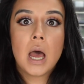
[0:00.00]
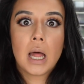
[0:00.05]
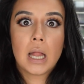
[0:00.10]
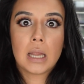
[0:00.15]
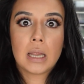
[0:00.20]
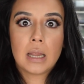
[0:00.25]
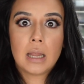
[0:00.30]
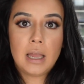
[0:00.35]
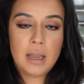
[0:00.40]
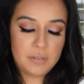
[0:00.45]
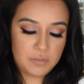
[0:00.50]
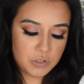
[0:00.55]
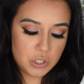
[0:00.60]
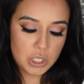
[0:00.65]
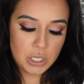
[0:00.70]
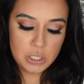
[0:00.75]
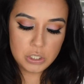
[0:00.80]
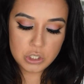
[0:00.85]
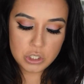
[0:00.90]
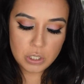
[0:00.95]

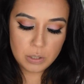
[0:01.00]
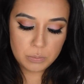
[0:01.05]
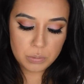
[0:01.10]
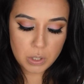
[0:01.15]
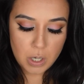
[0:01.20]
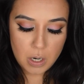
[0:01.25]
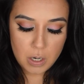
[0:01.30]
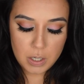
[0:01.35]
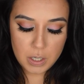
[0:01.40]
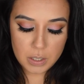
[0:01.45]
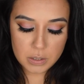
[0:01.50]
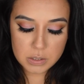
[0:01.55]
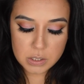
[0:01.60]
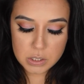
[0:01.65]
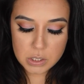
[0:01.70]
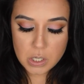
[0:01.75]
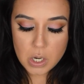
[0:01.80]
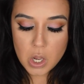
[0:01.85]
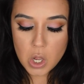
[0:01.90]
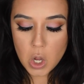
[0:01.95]
life-changing products